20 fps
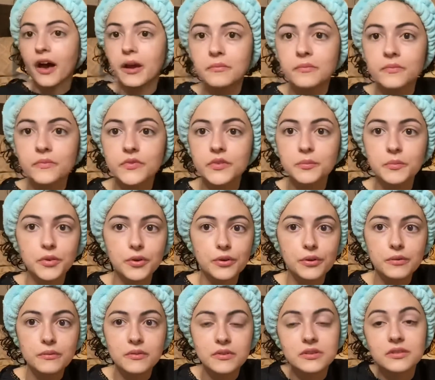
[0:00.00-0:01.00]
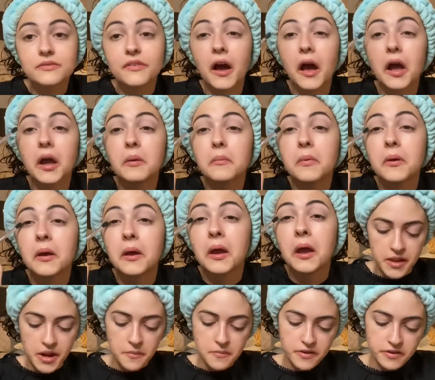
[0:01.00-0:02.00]
It's a mood, it's a vibe.
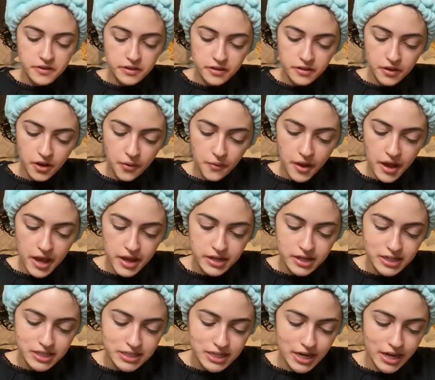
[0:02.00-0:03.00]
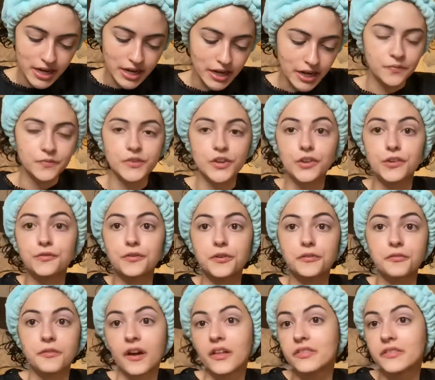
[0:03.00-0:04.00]
And I'm just gonna go ahead and take, just for
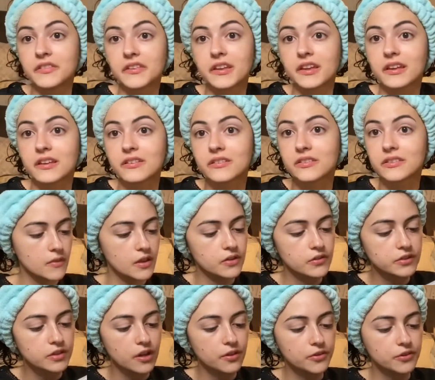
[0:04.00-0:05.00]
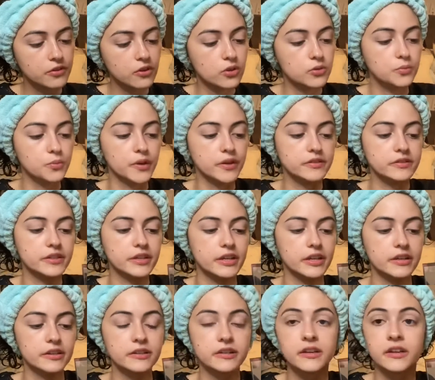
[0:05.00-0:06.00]
funsies, this color is called
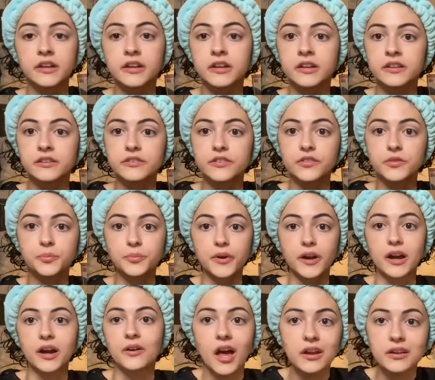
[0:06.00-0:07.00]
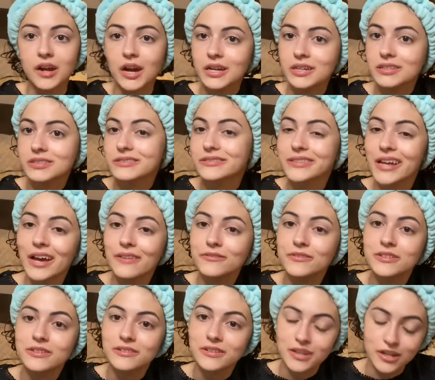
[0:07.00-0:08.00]
Whiskey. This is brown. I just have
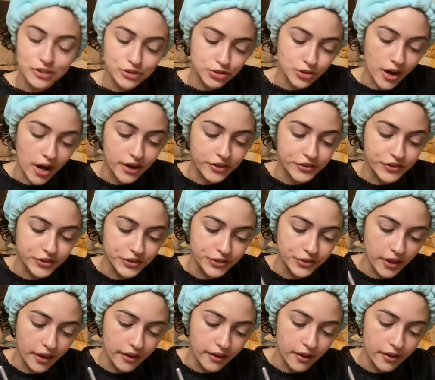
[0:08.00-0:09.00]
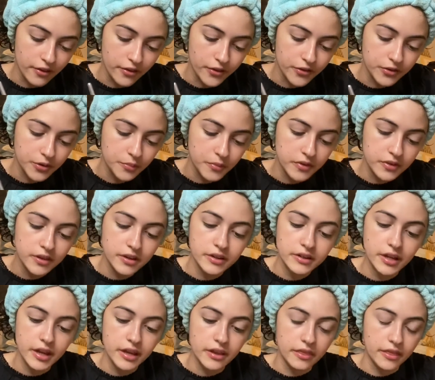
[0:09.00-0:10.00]
an attraction to that color, so I'm just gonna
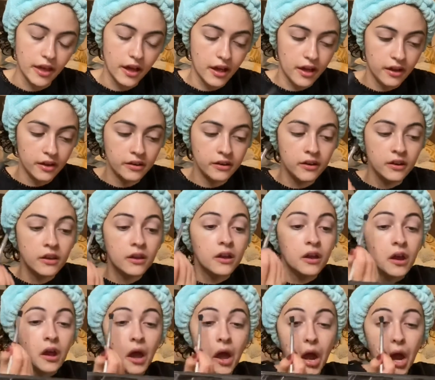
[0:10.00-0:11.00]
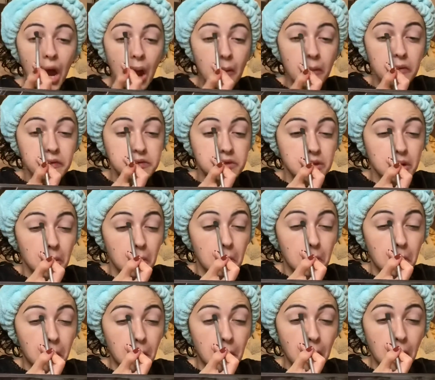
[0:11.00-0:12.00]
take that, and we're just gonna
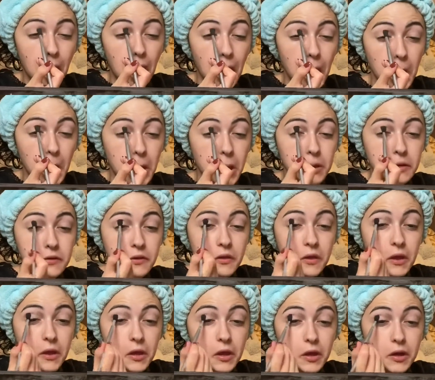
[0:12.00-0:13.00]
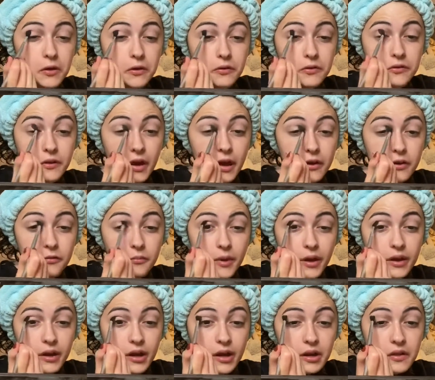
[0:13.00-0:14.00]
pat it into the inner side of
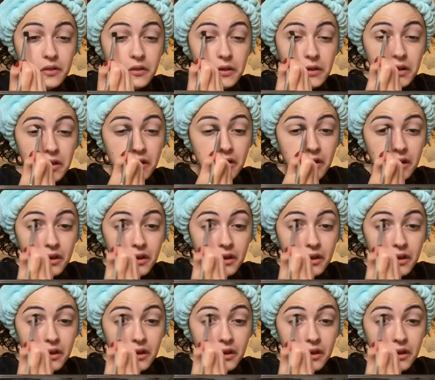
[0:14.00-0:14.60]
my eyelid,